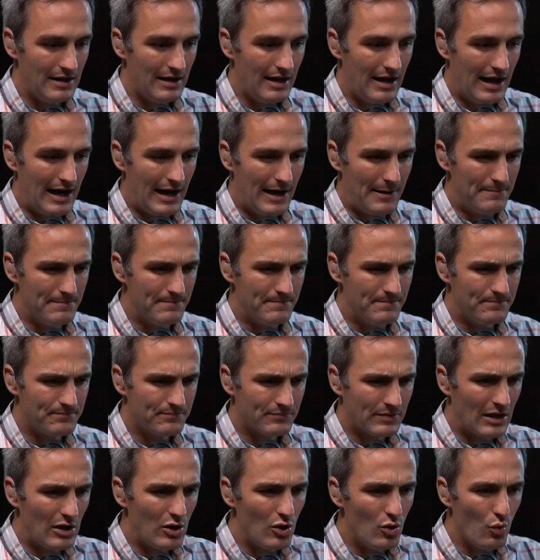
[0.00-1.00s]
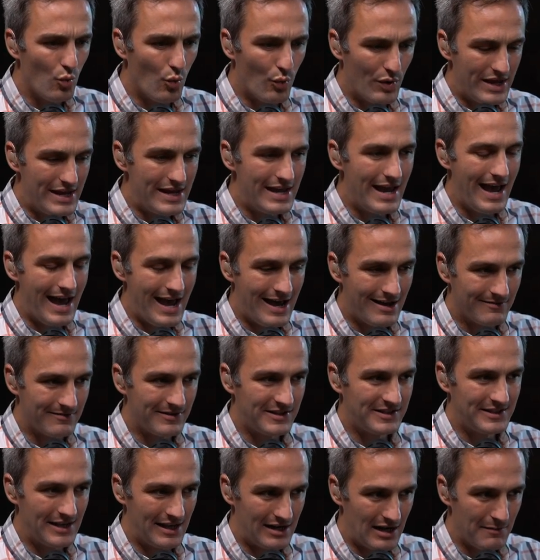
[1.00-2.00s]
Um, we have
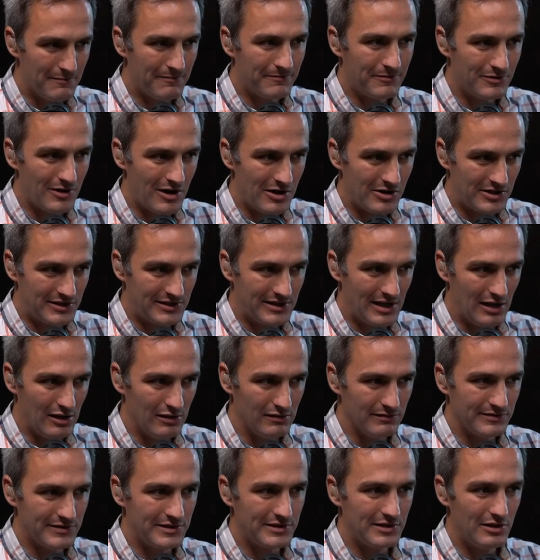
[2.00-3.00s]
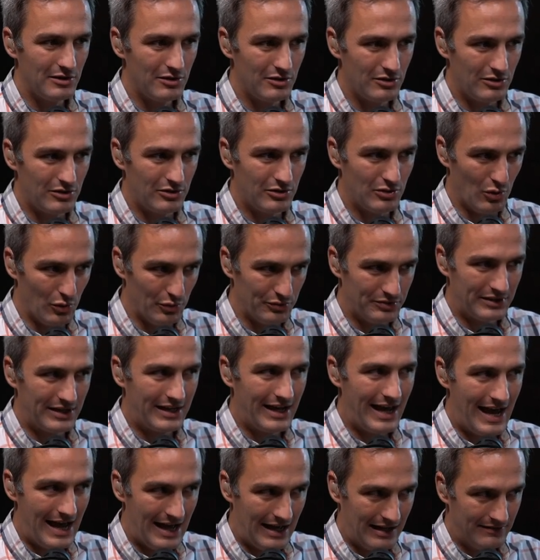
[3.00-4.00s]
set up for ourselves golden
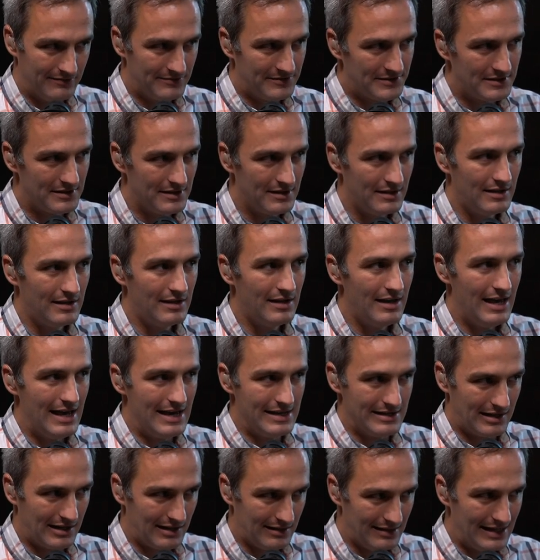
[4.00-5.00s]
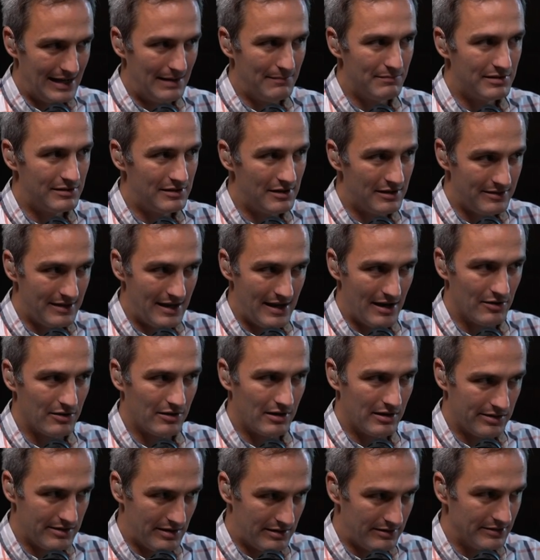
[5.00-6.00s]
calves and claimed that they are
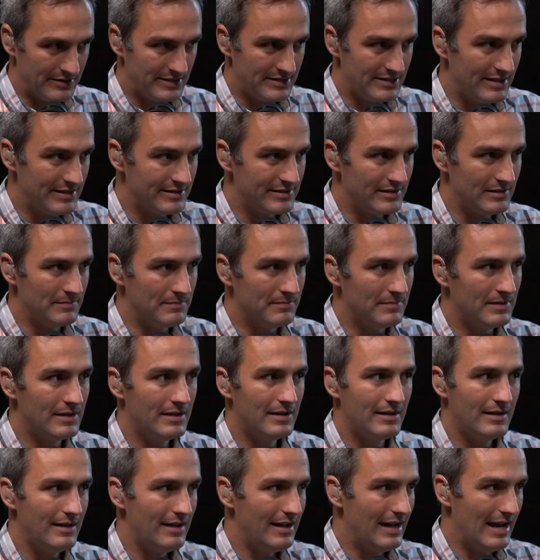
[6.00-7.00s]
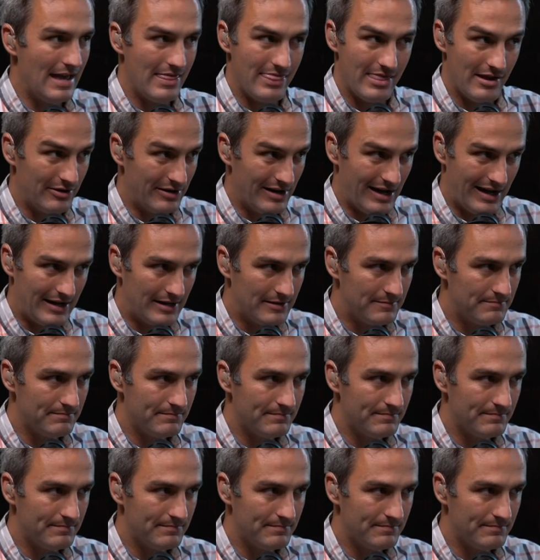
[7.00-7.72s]
Catholicism and they're not.